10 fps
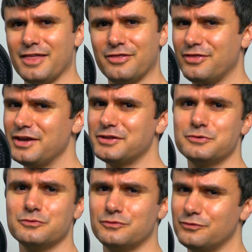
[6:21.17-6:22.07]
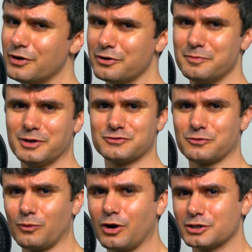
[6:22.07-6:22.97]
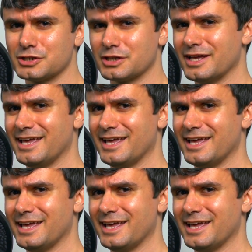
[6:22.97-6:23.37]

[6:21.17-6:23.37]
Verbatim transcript: Thank you very much for watching,